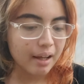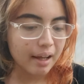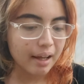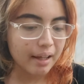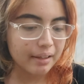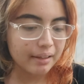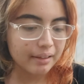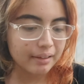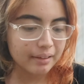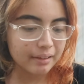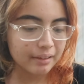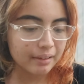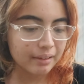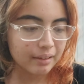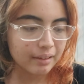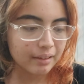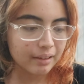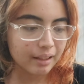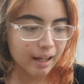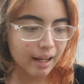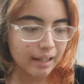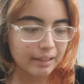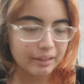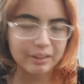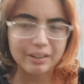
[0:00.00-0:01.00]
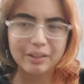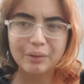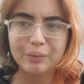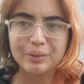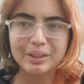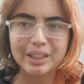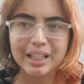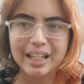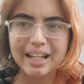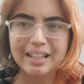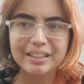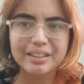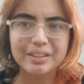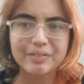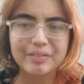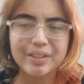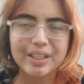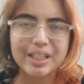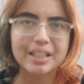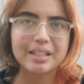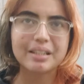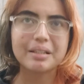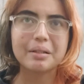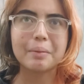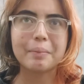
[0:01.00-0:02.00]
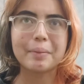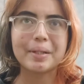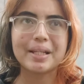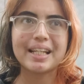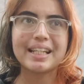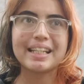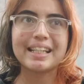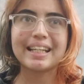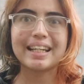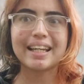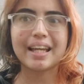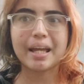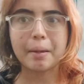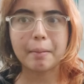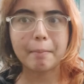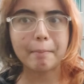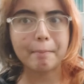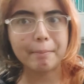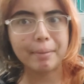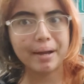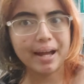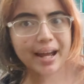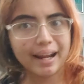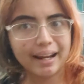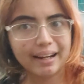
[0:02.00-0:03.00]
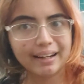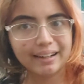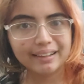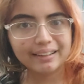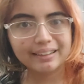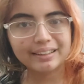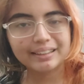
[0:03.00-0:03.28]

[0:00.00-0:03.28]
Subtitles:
and I thought that was the last of it. But then he came back.